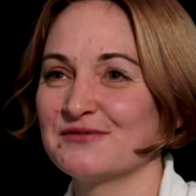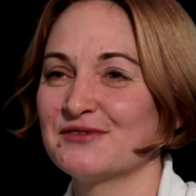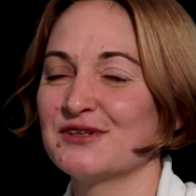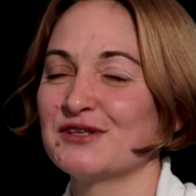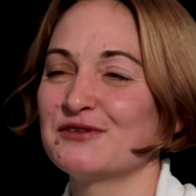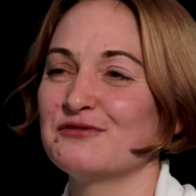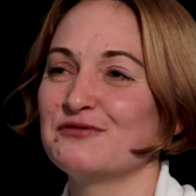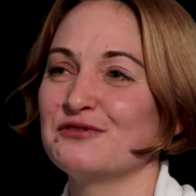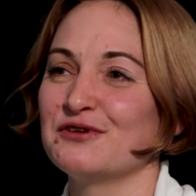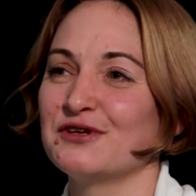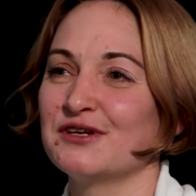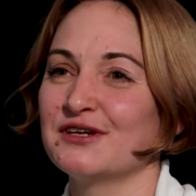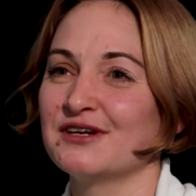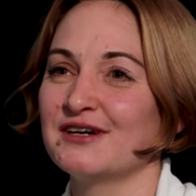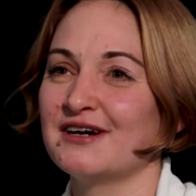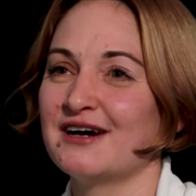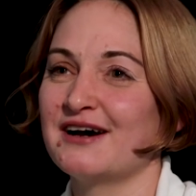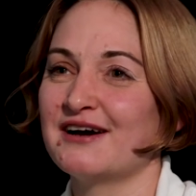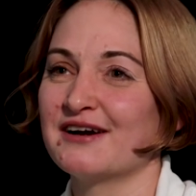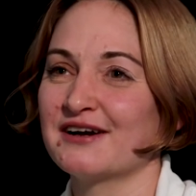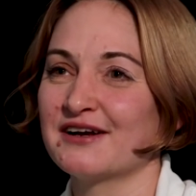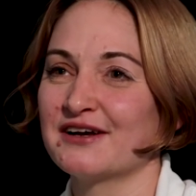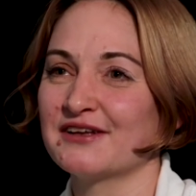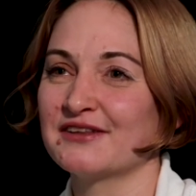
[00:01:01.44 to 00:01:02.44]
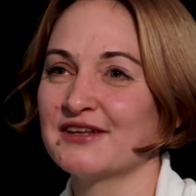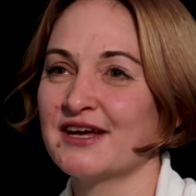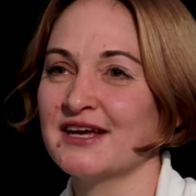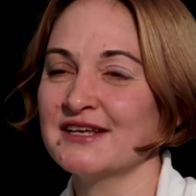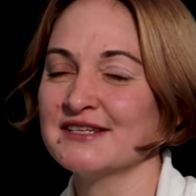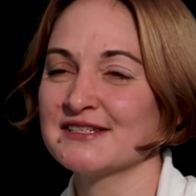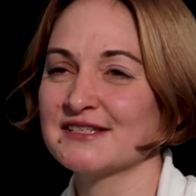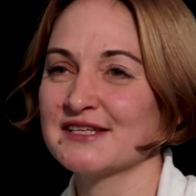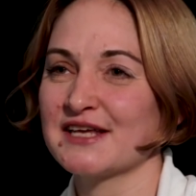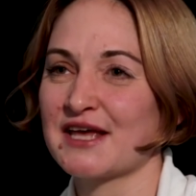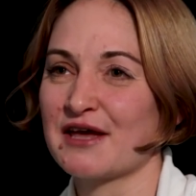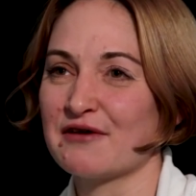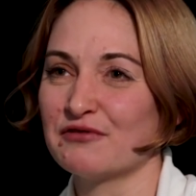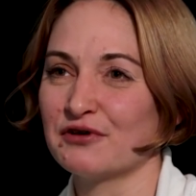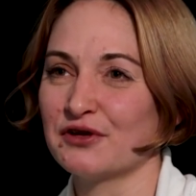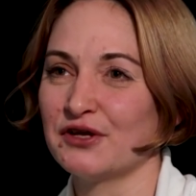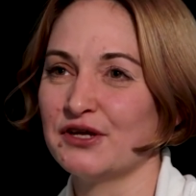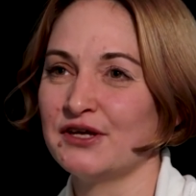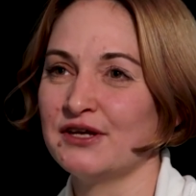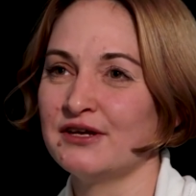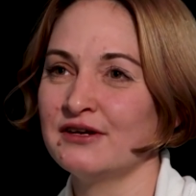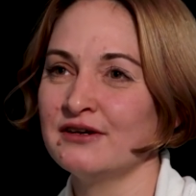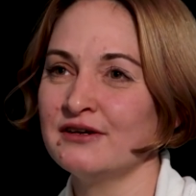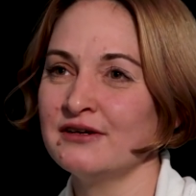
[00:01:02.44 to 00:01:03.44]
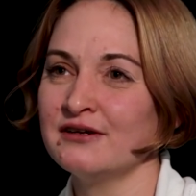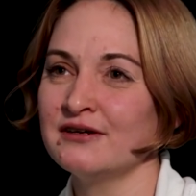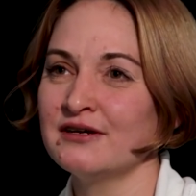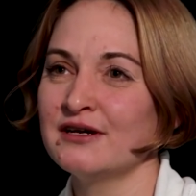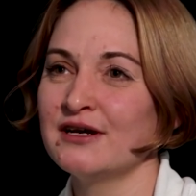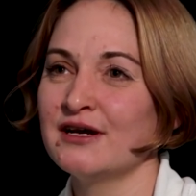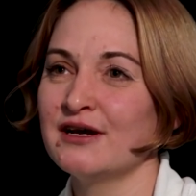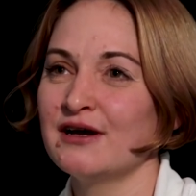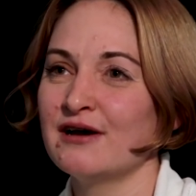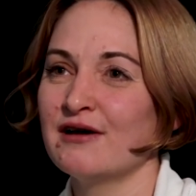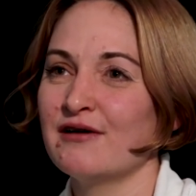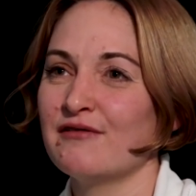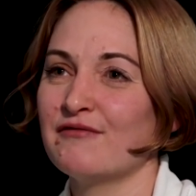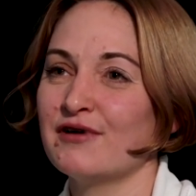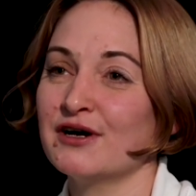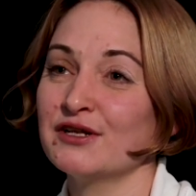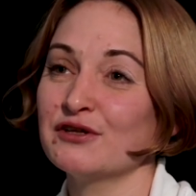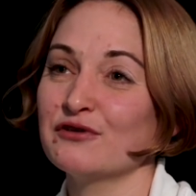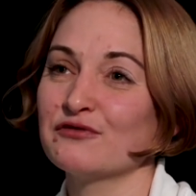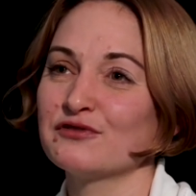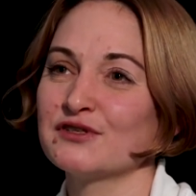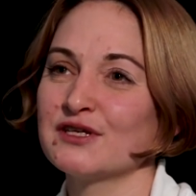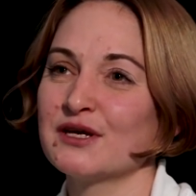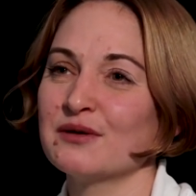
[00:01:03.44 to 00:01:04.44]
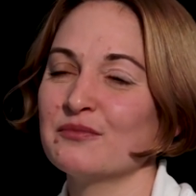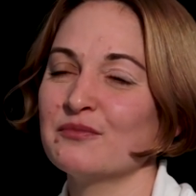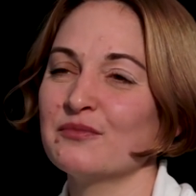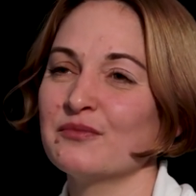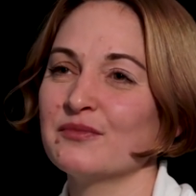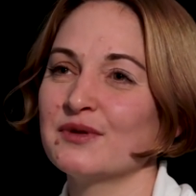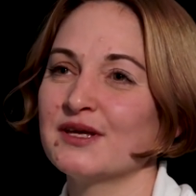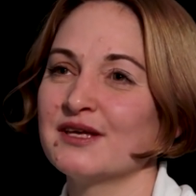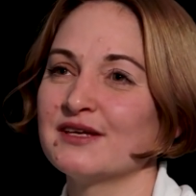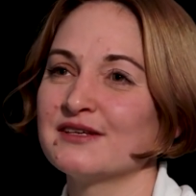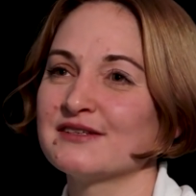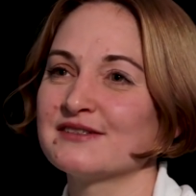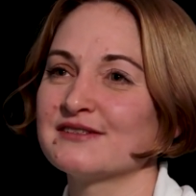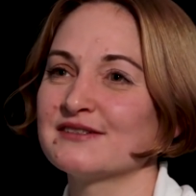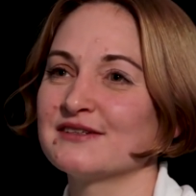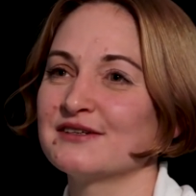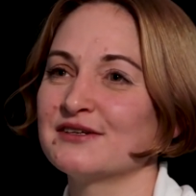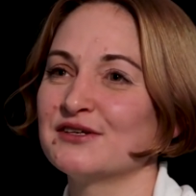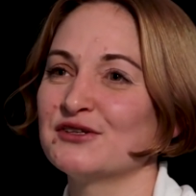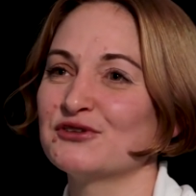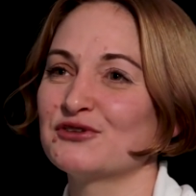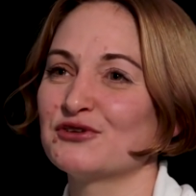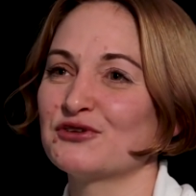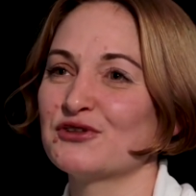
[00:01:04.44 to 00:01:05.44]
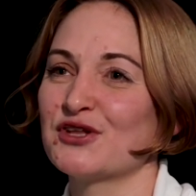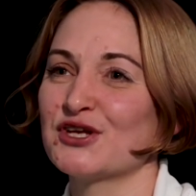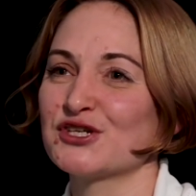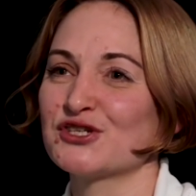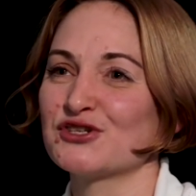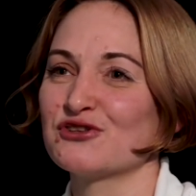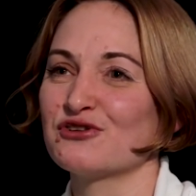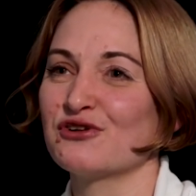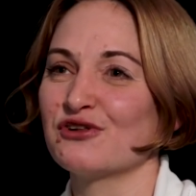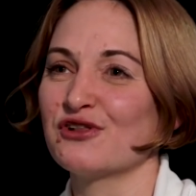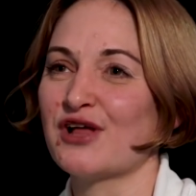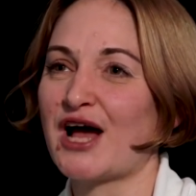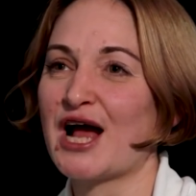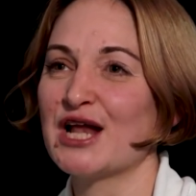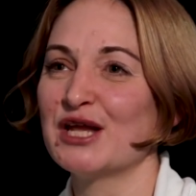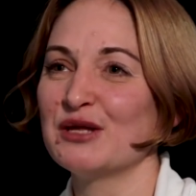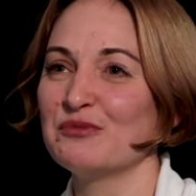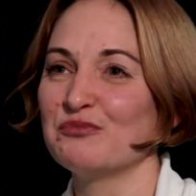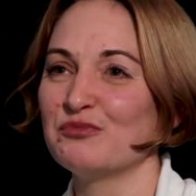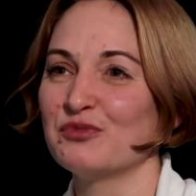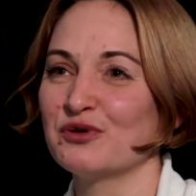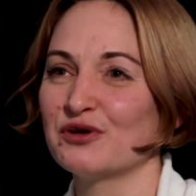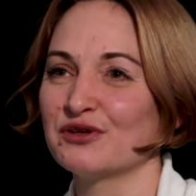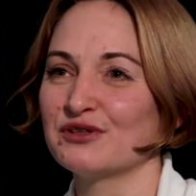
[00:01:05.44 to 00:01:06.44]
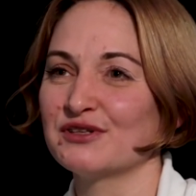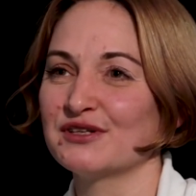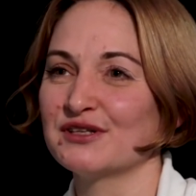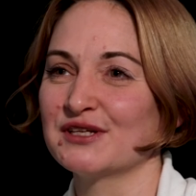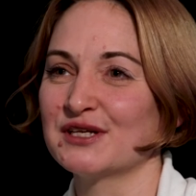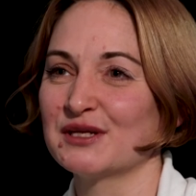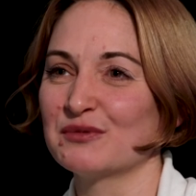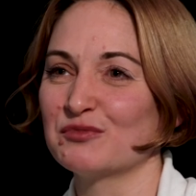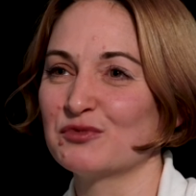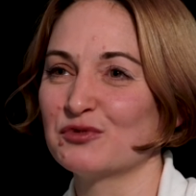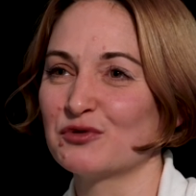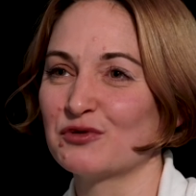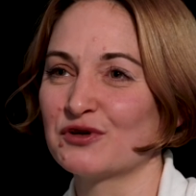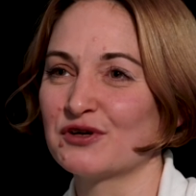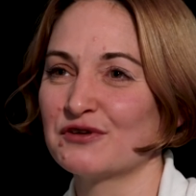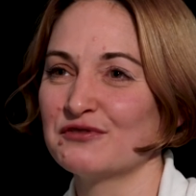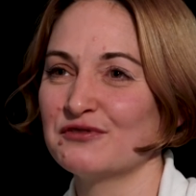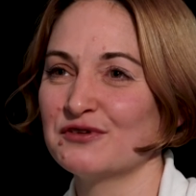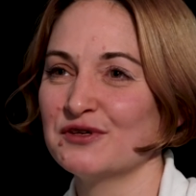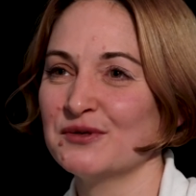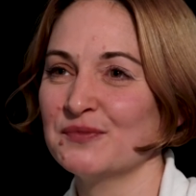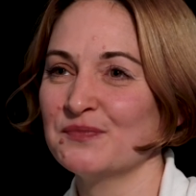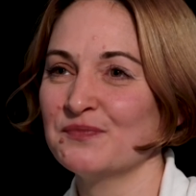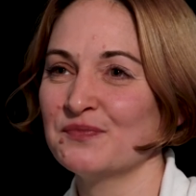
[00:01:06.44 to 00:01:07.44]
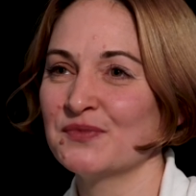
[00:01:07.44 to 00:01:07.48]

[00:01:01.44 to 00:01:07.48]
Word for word: that we organize every year one of them is International Olympiad in Cryptography.